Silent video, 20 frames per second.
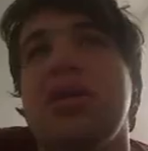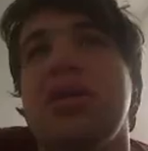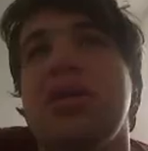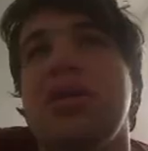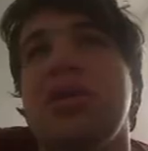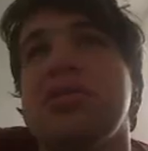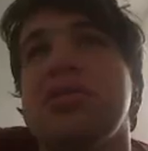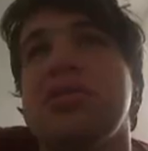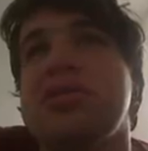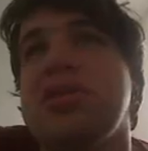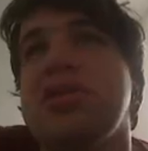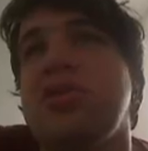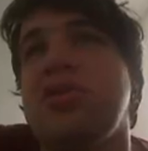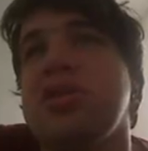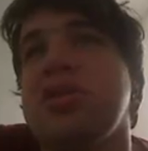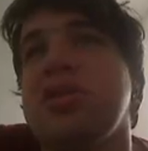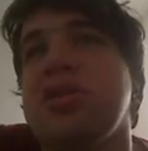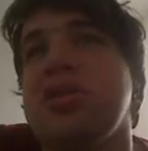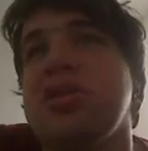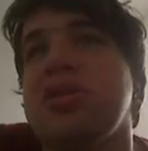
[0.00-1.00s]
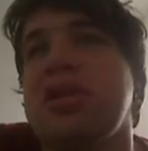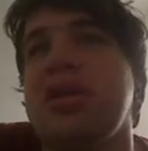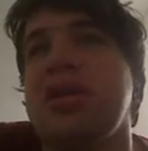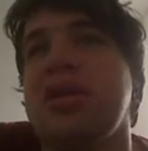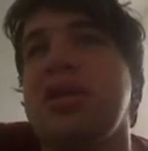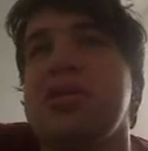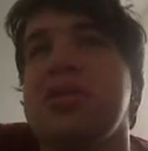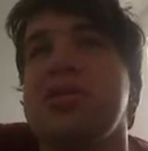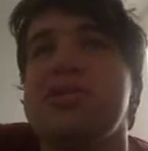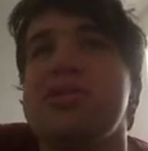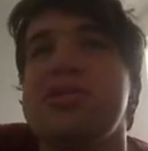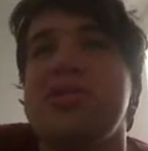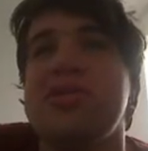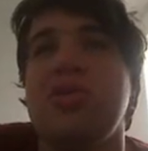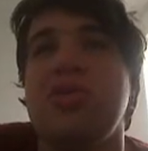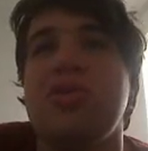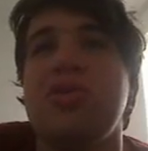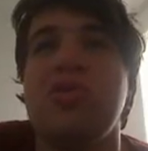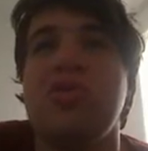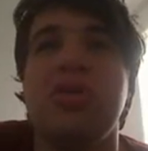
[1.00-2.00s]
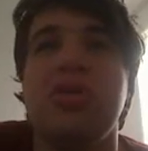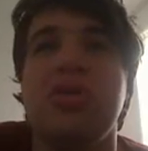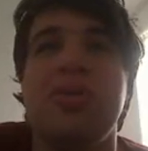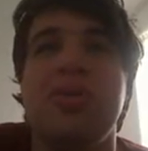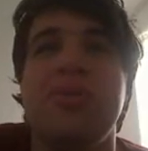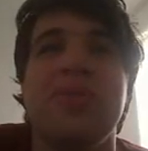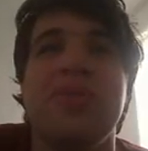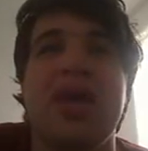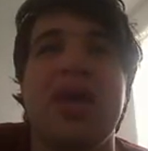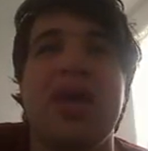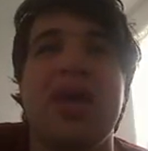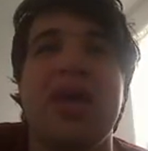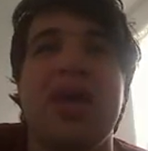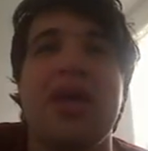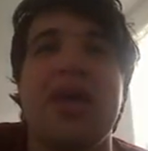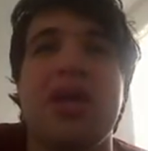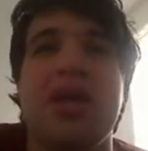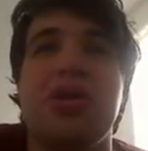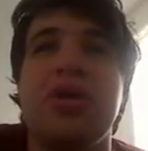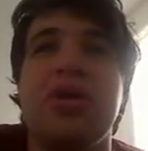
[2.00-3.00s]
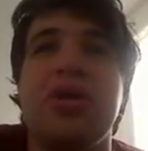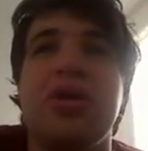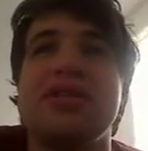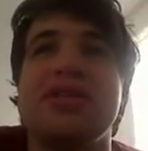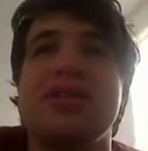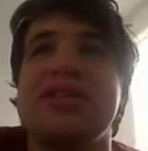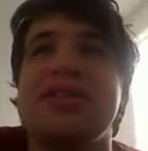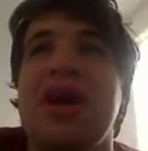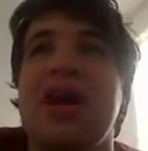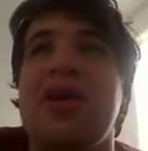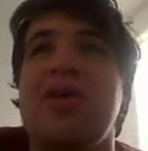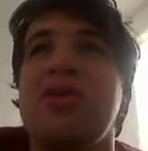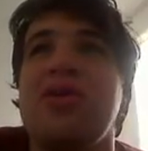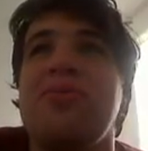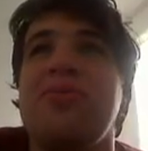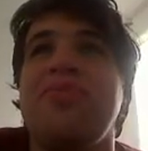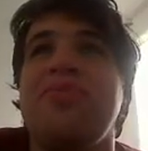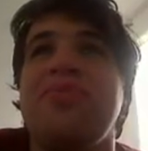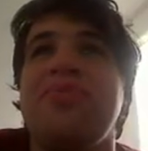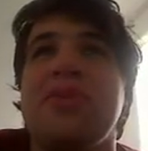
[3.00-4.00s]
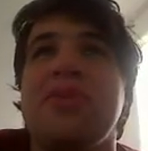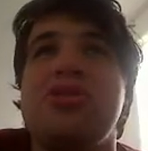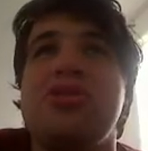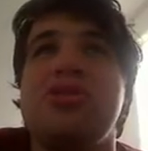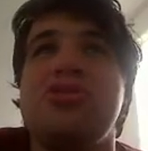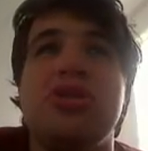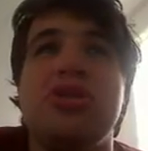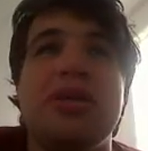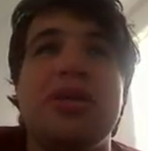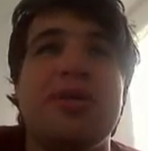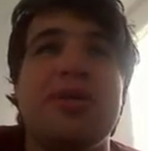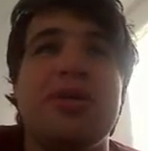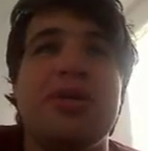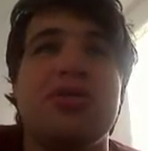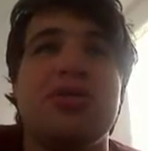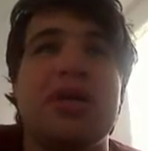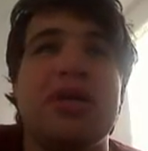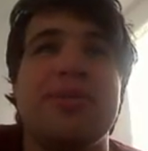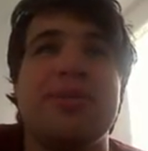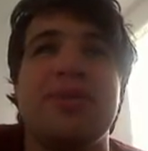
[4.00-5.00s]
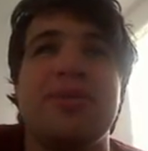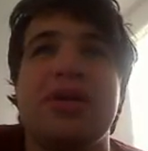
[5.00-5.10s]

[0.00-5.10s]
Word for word: You're so good looking and you're so cool. And I don't want to sound creepy or anything,